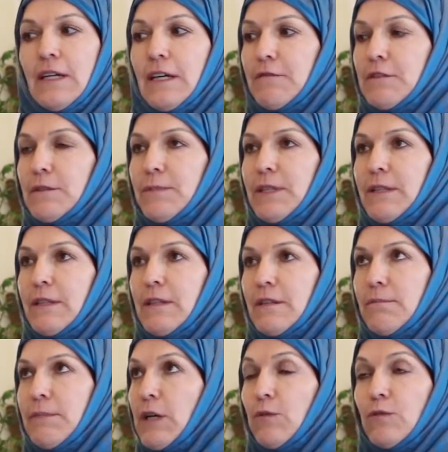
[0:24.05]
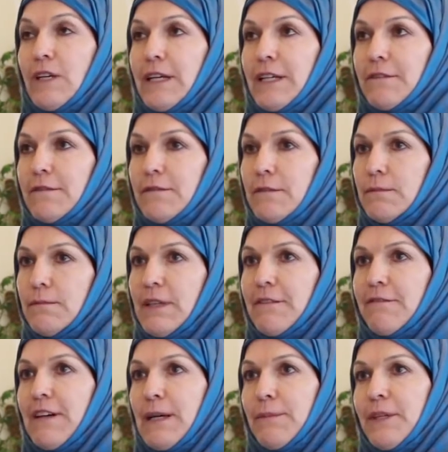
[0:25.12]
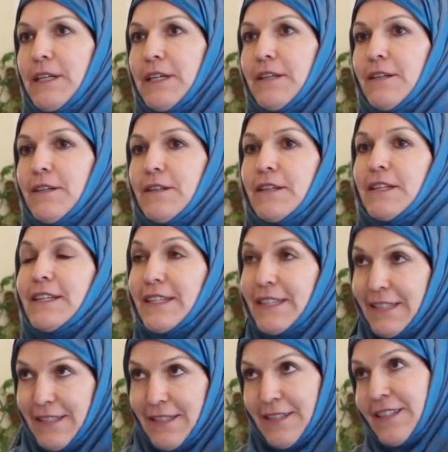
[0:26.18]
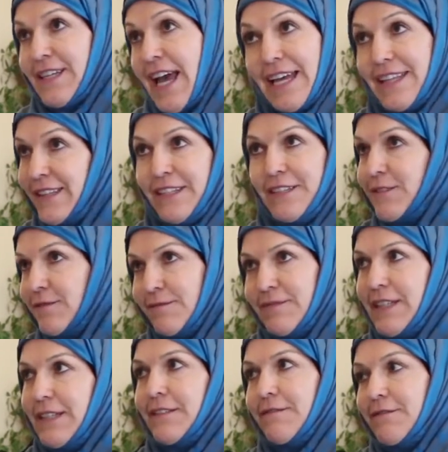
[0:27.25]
I was been there my whole life. My family are Catholic, like